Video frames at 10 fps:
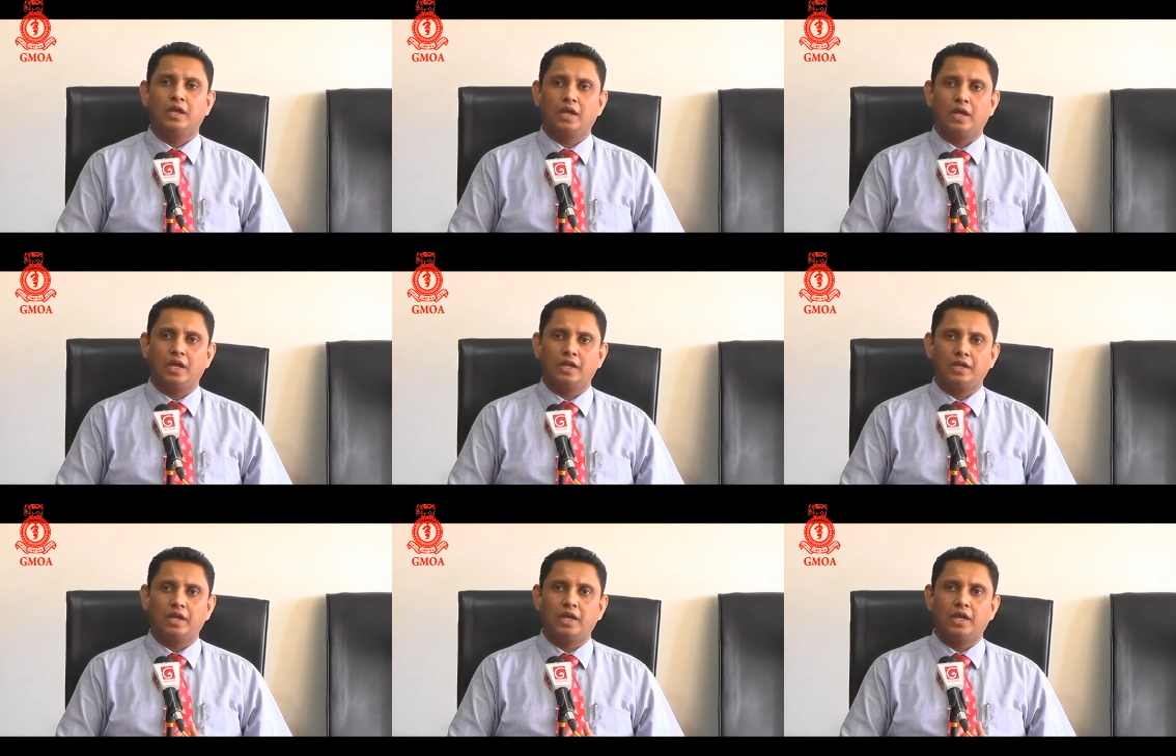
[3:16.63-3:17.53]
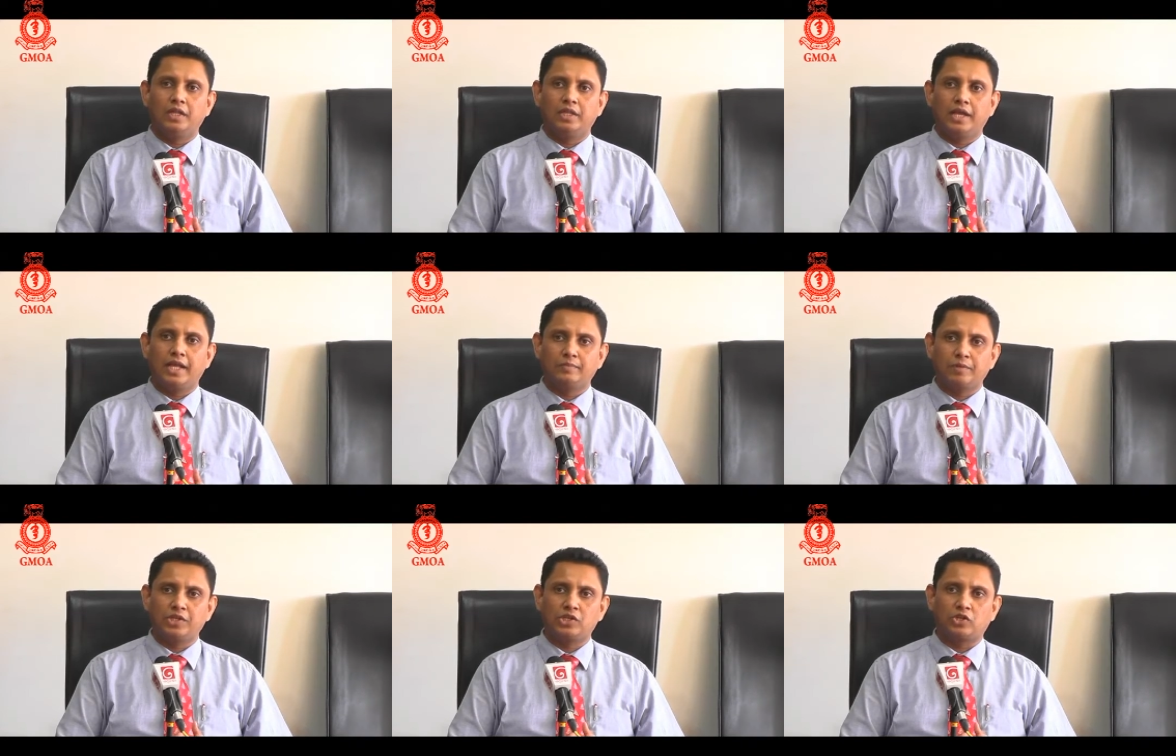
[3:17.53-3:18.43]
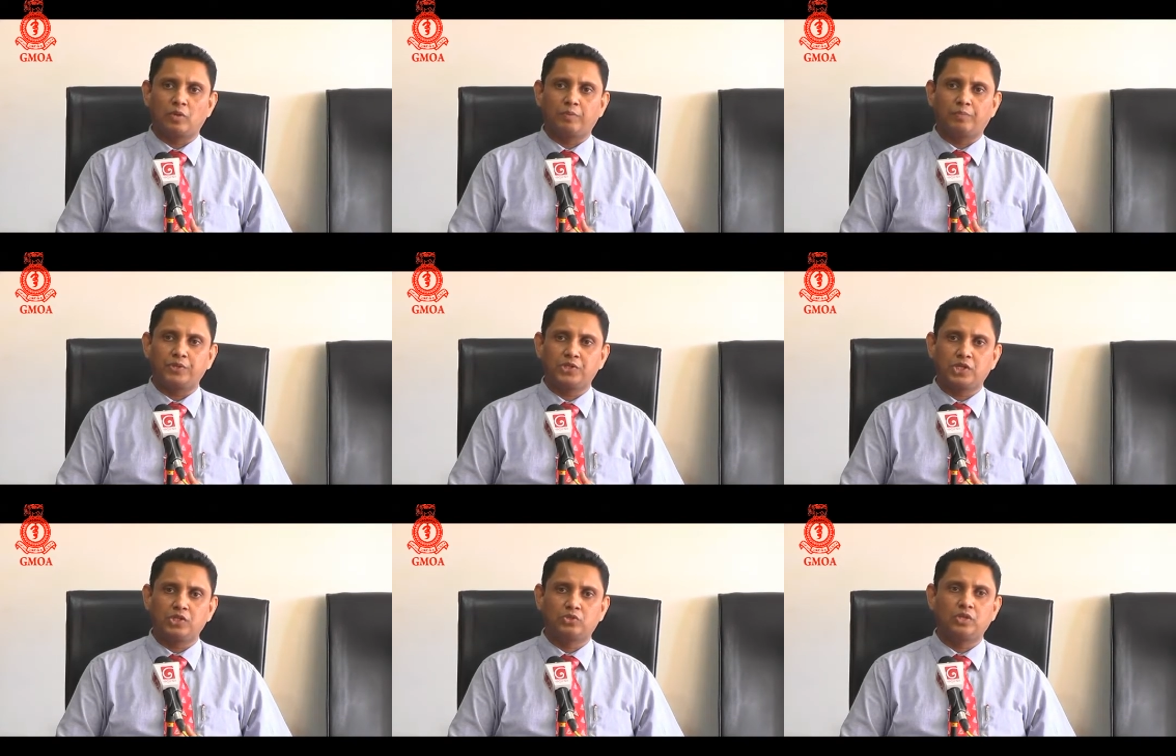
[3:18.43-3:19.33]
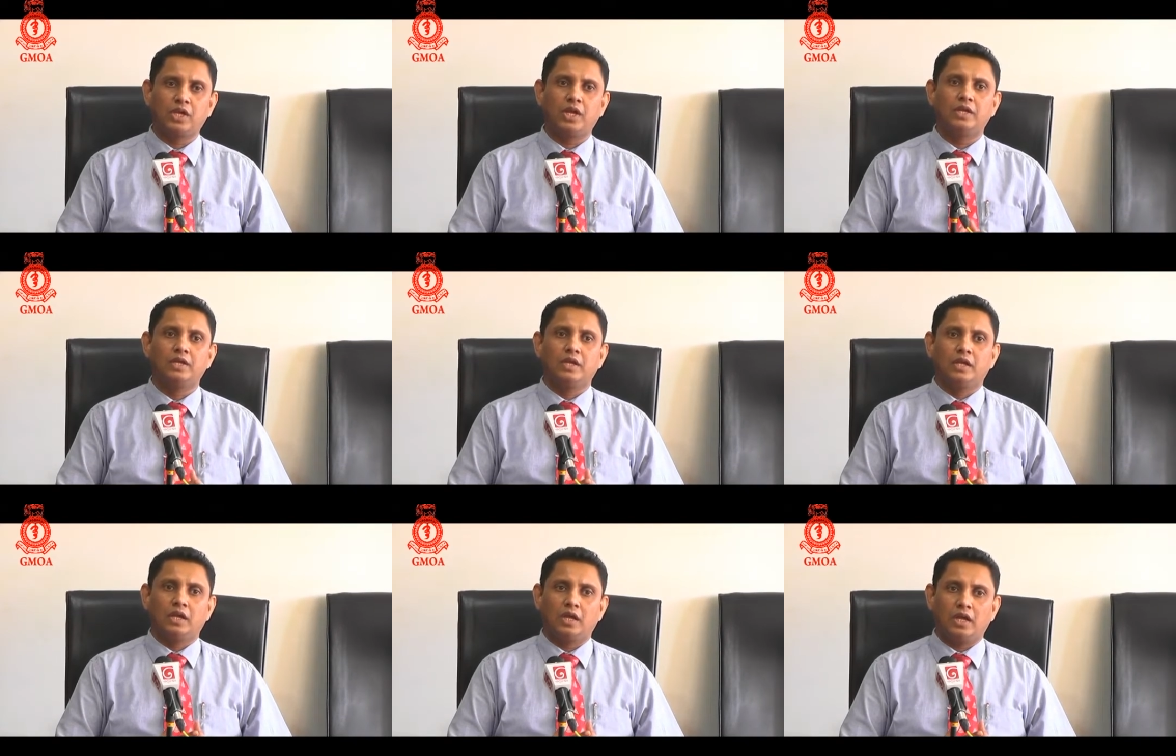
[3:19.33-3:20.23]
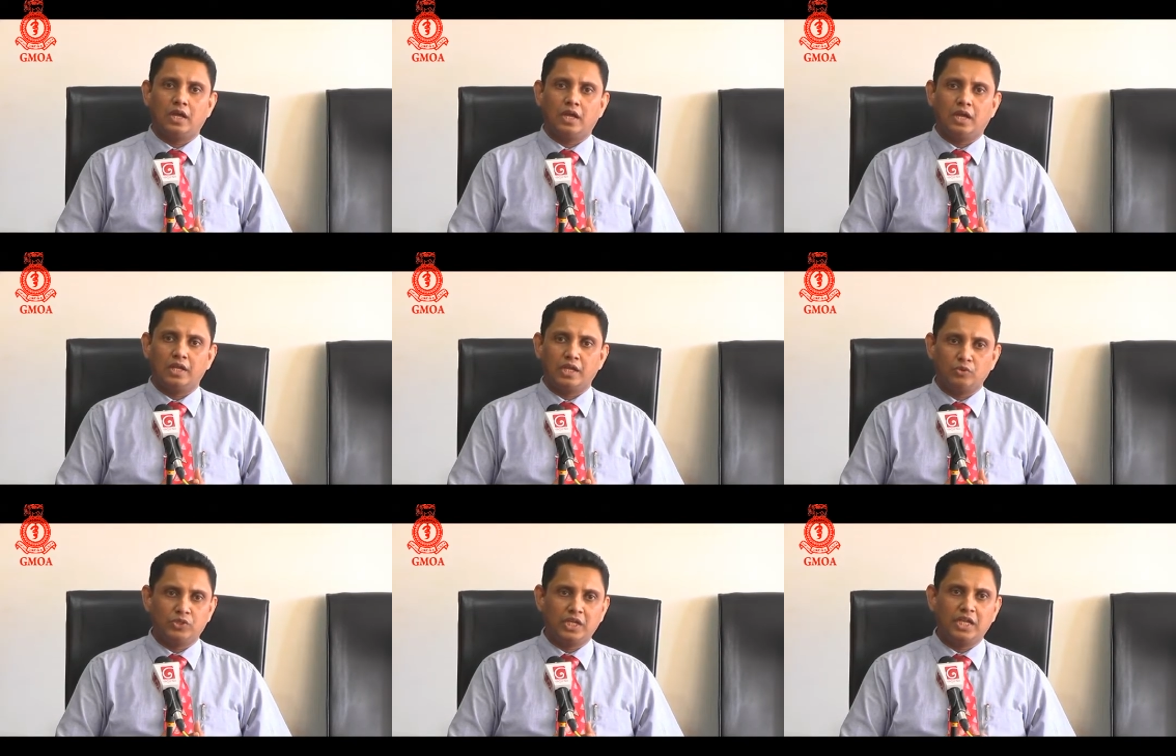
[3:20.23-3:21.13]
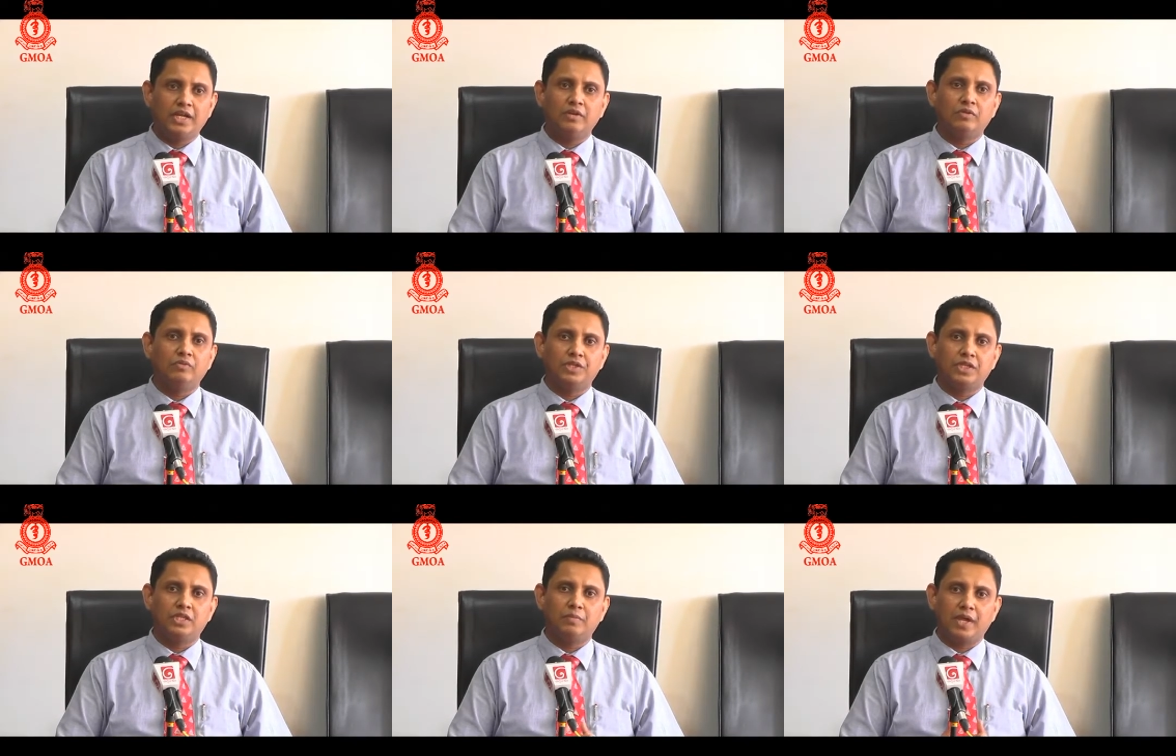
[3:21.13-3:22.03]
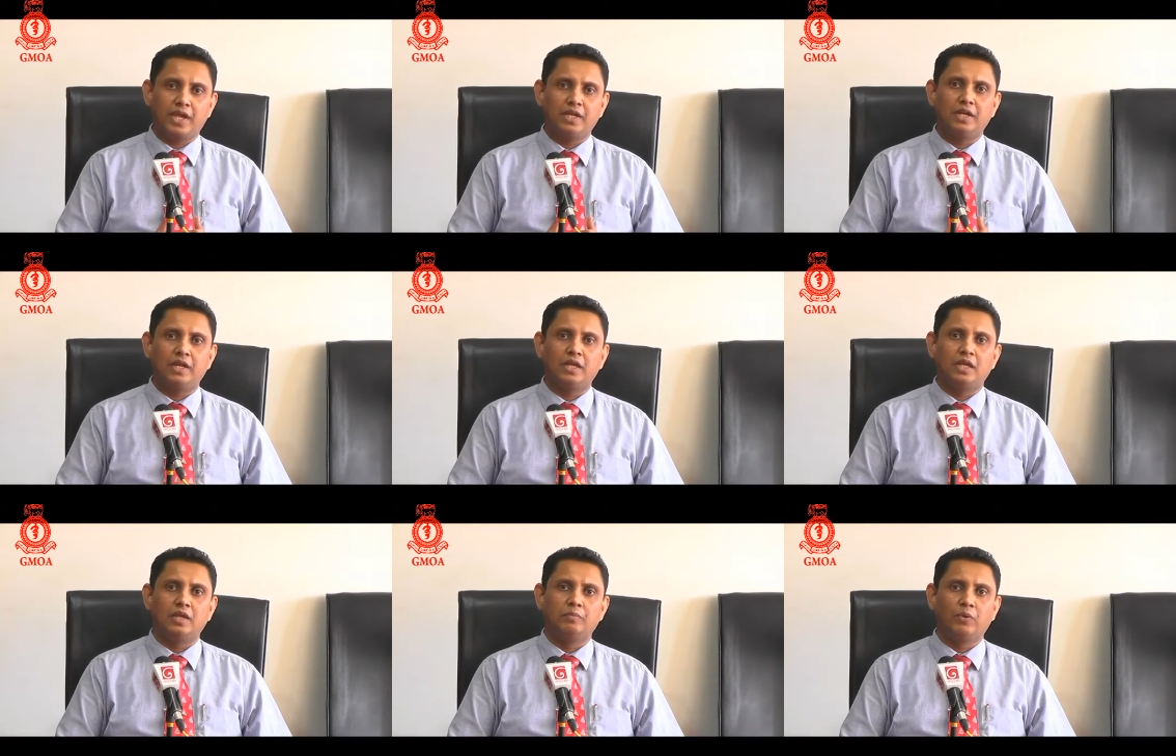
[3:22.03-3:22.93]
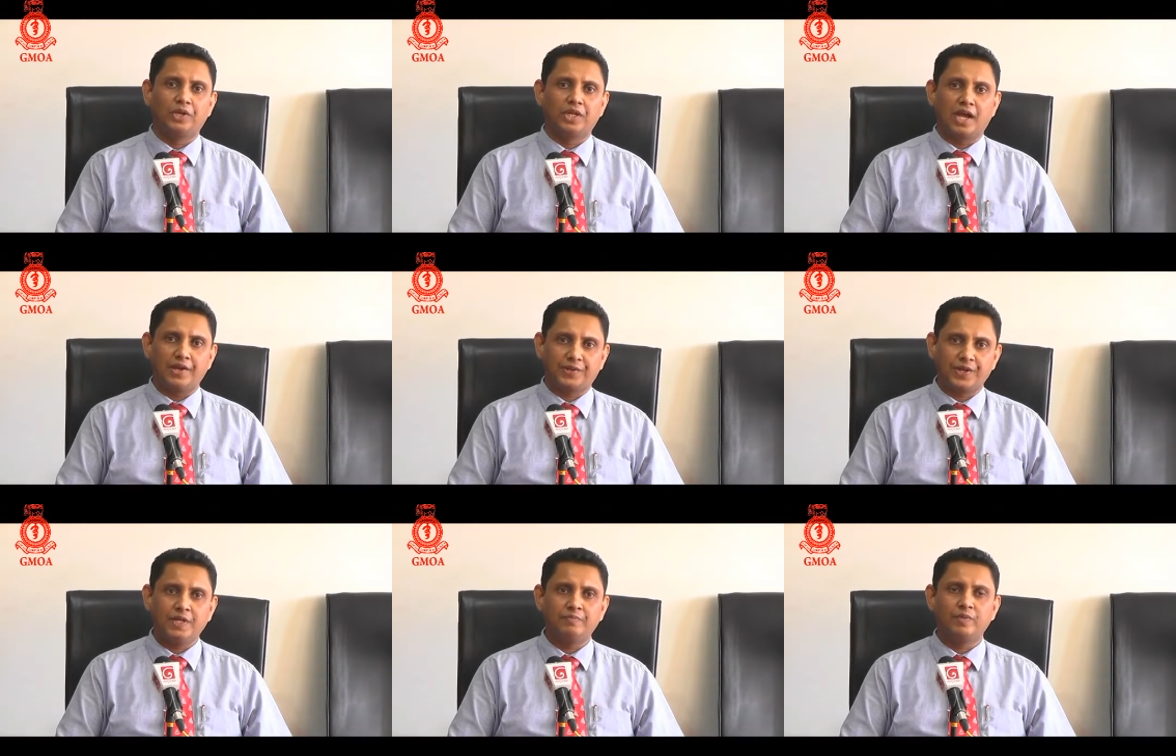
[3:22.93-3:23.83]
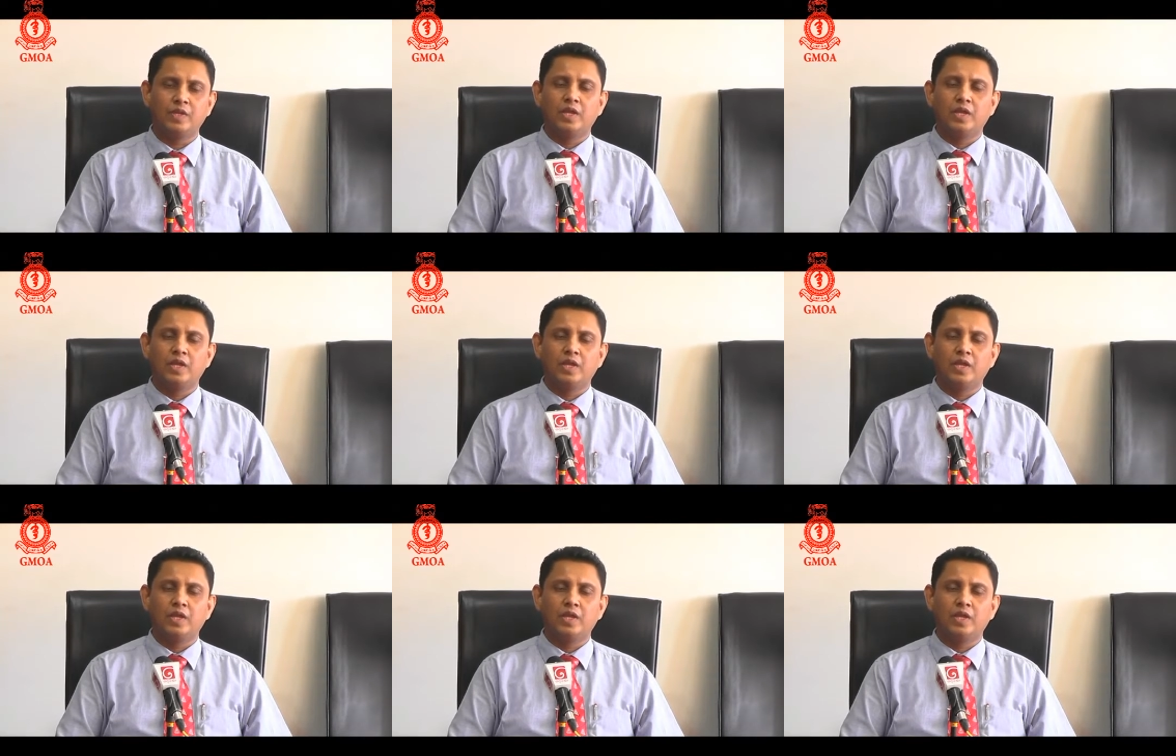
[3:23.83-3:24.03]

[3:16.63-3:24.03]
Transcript: Health Ministry top officials to the New Zealand, which is the main importing country,